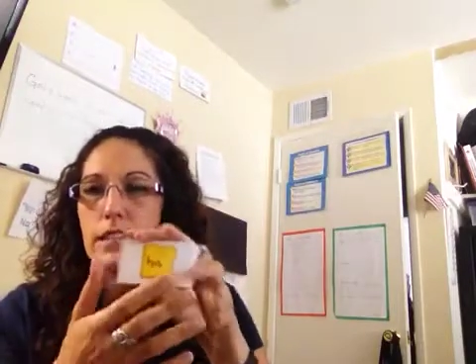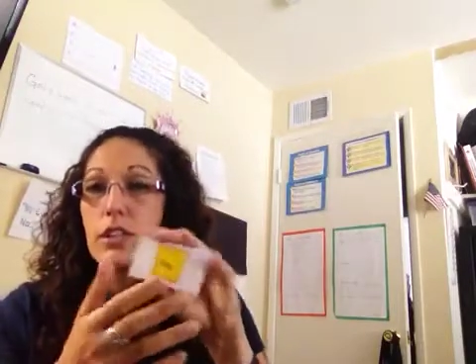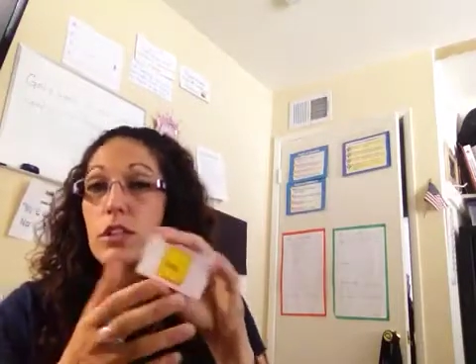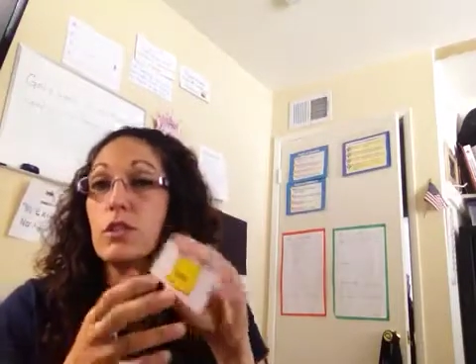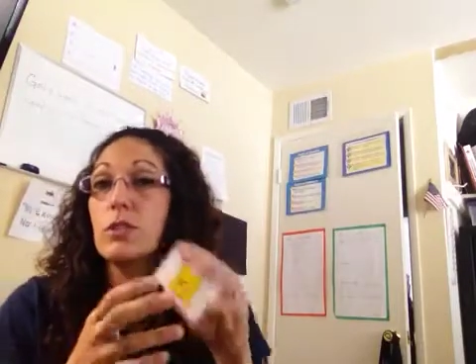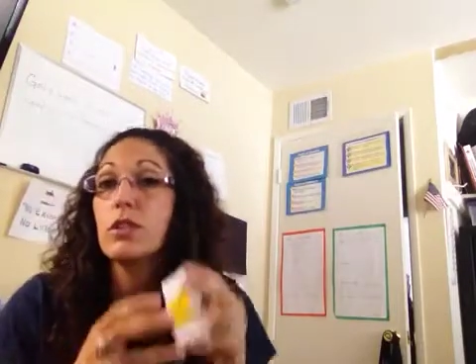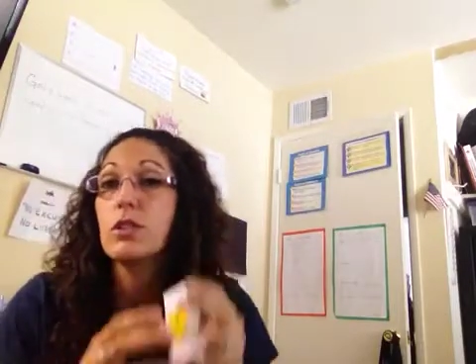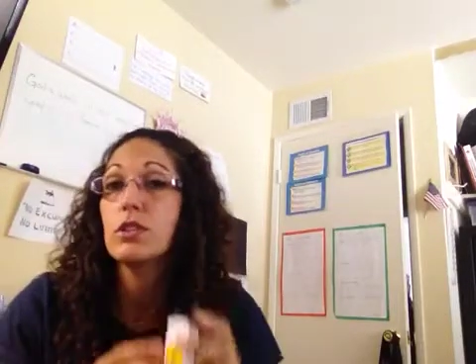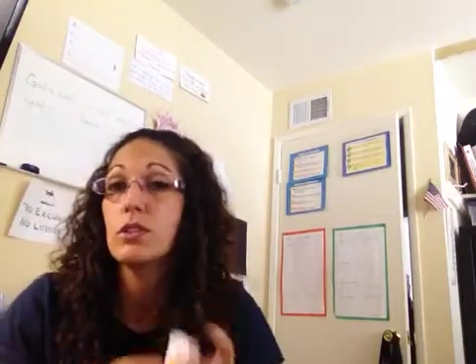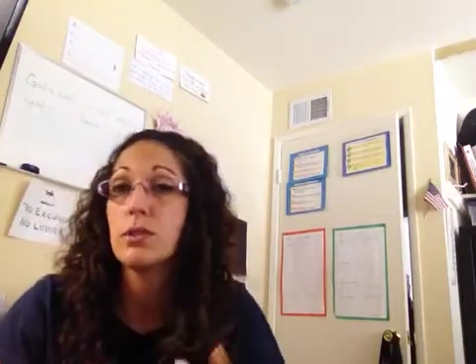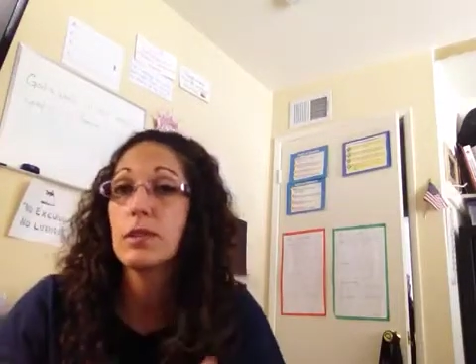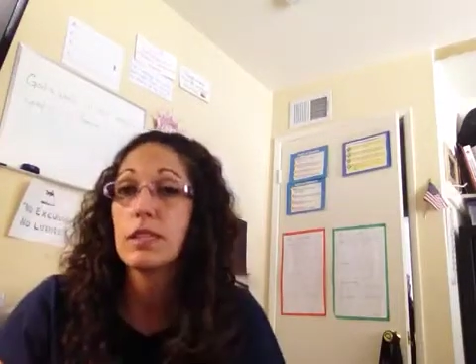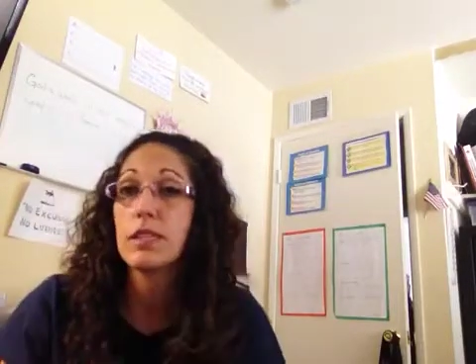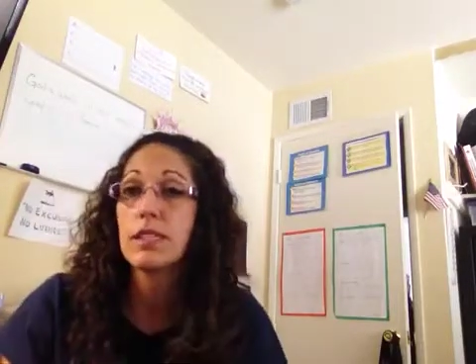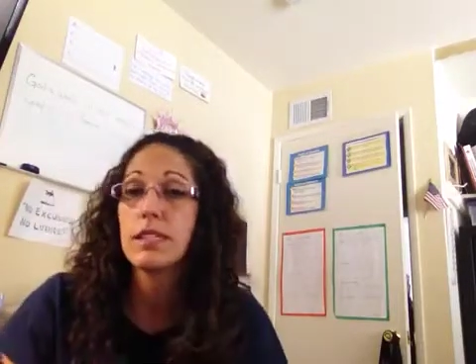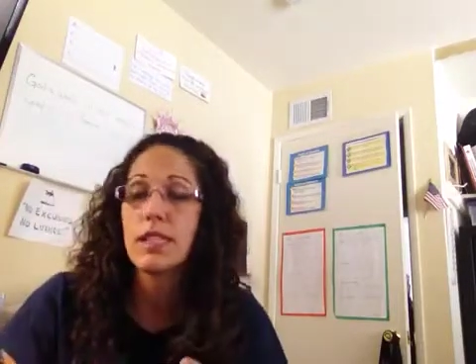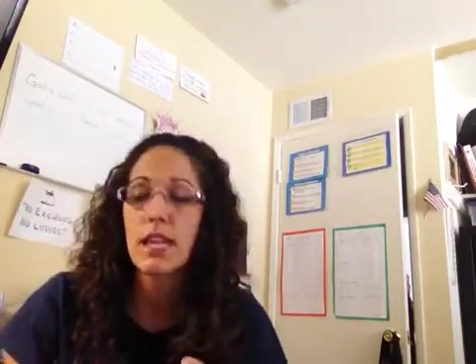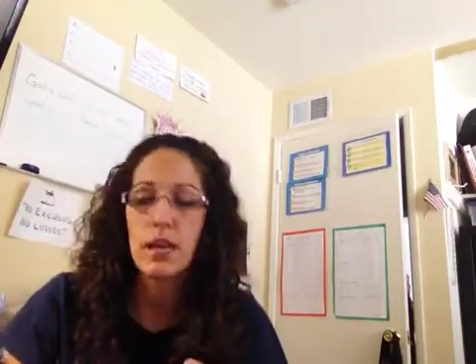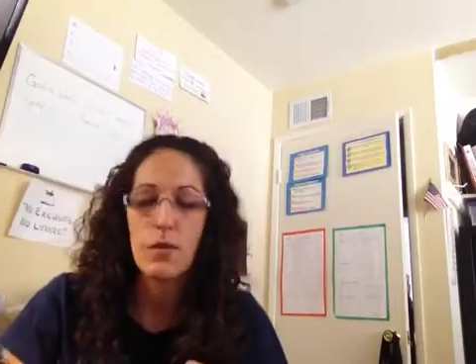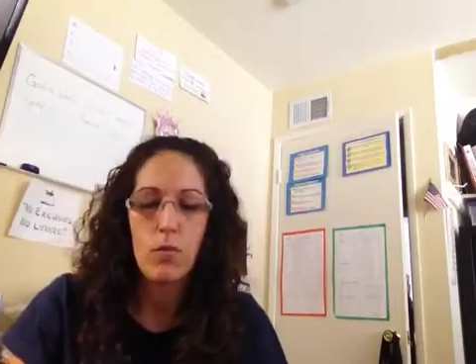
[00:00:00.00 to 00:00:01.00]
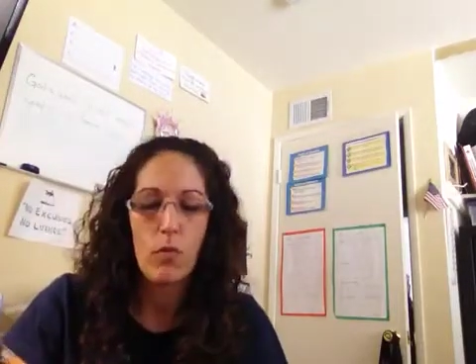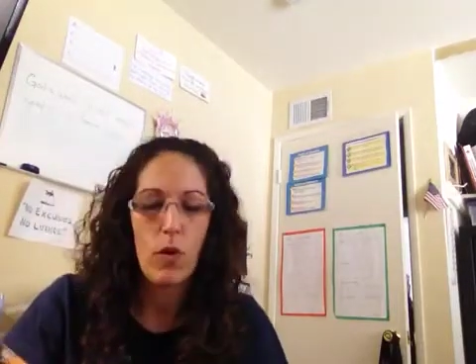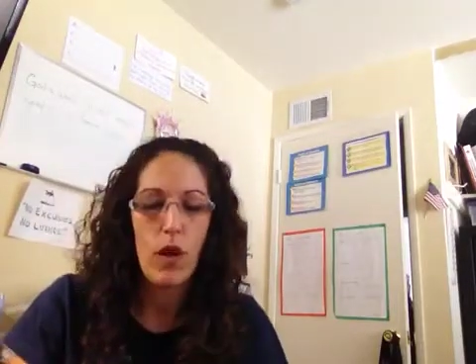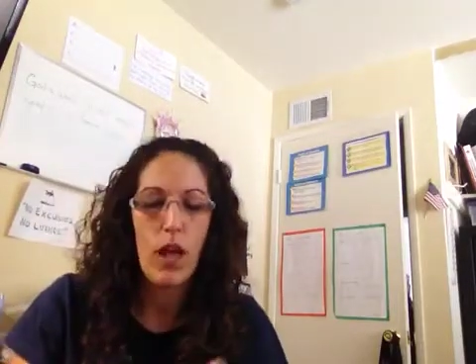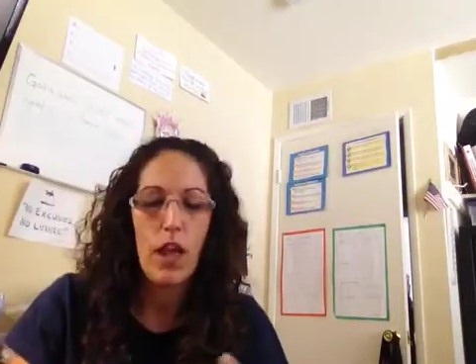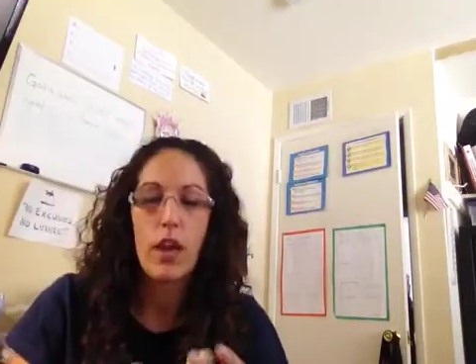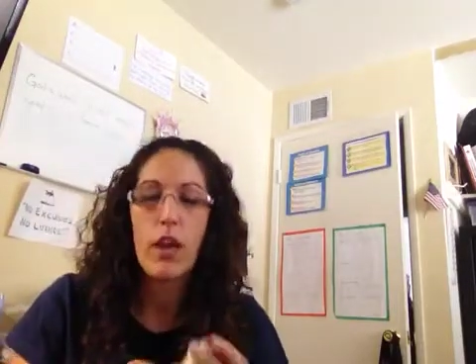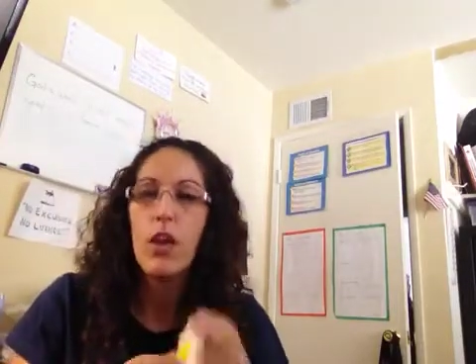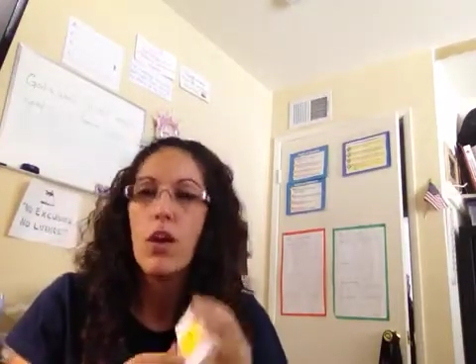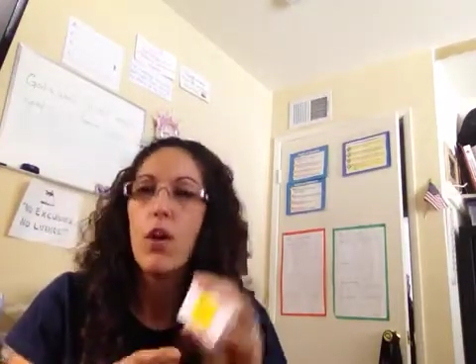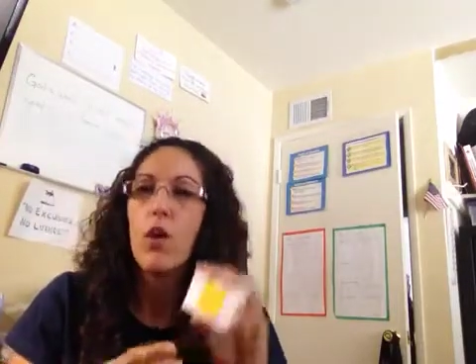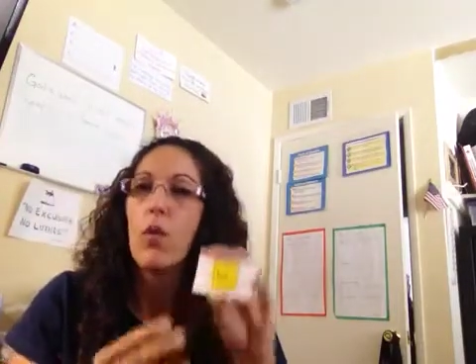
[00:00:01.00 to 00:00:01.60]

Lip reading: and you would do it the same way.